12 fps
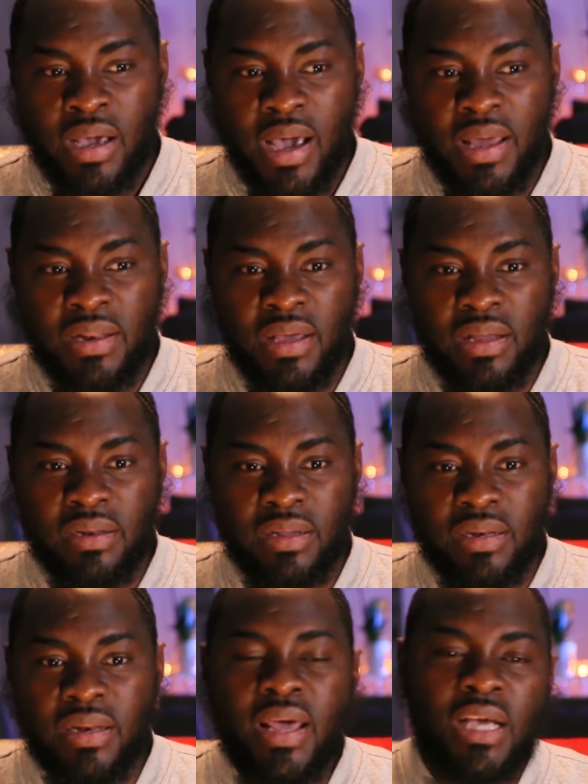And then the
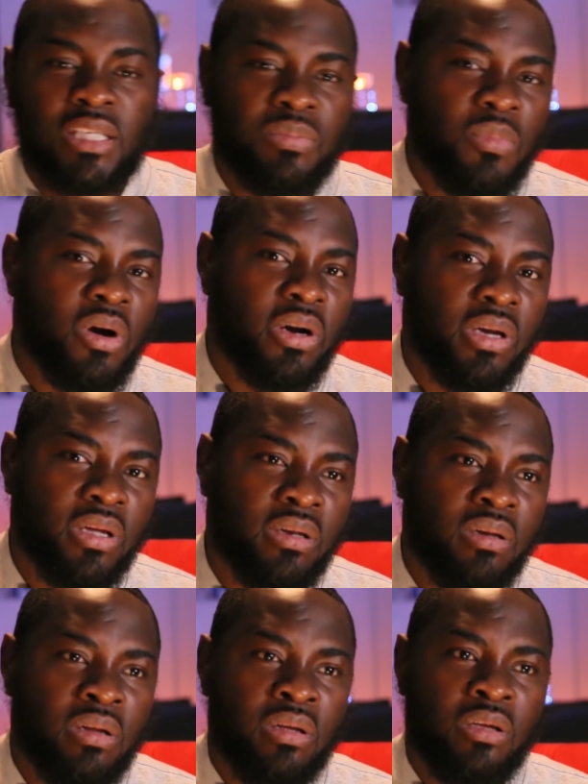next
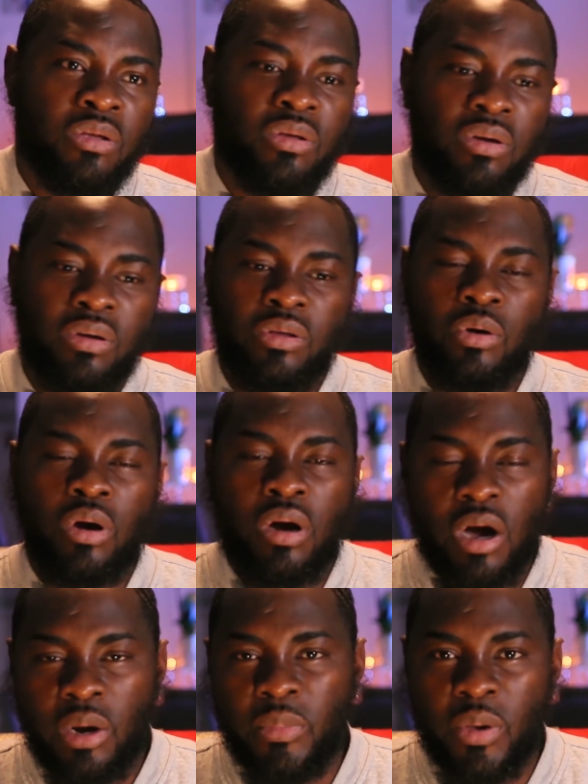morning, you, you
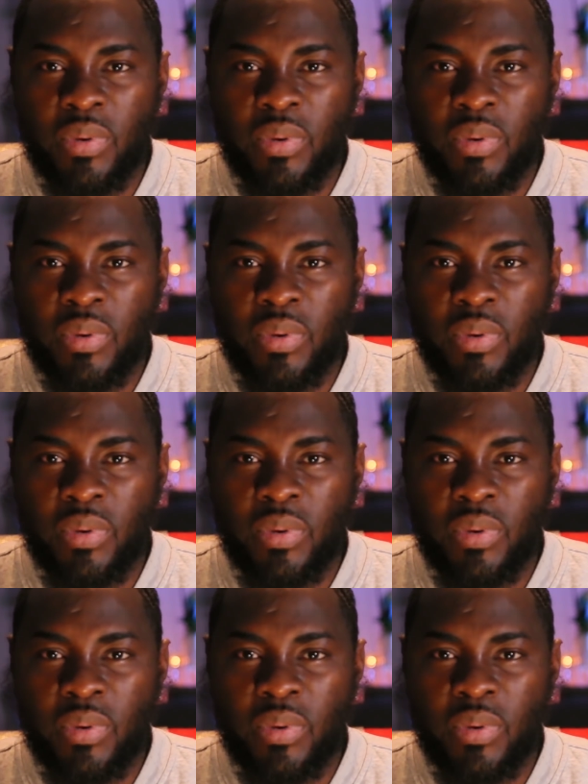called me